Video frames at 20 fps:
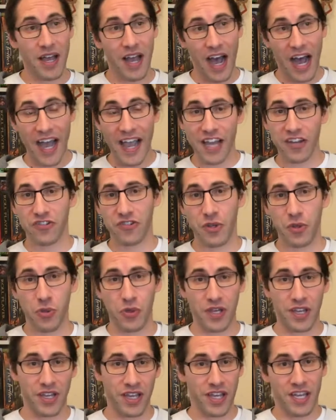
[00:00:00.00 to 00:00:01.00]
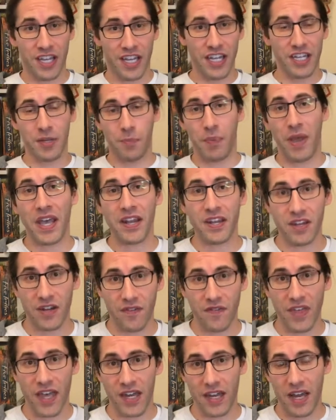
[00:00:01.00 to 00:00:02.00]
I actually think, independent
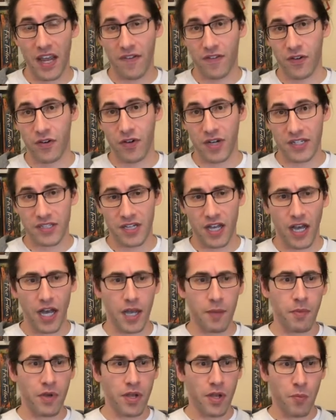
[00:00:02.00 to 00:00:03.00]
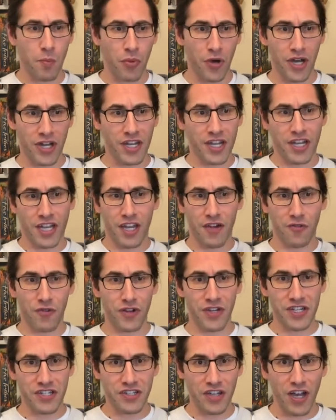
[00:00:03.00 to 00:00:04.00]
of that, I'd have a great time, but it
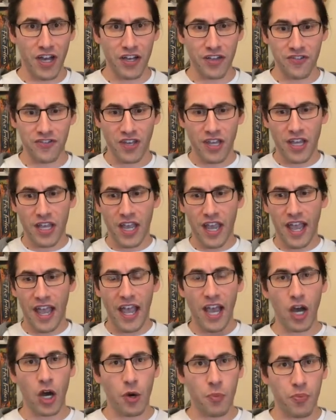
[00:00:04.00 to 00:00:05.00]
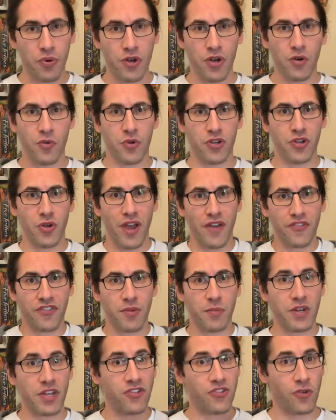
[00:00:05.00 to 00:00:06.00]
really does help when you have
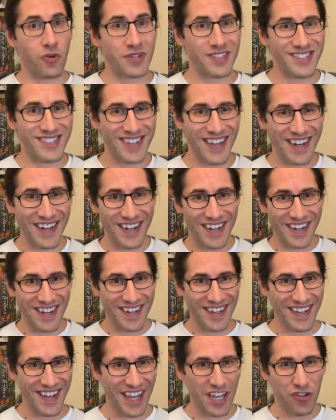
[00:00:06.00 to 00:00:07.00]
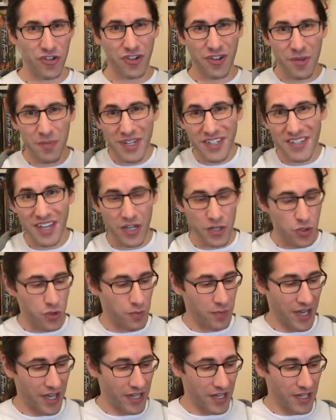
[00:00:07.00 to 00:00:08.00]
somebody so excited and engaged. Let me tell you
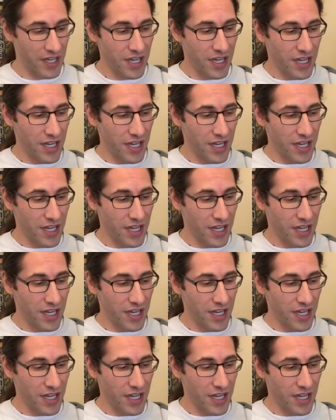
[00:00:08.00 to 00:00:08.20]
about it.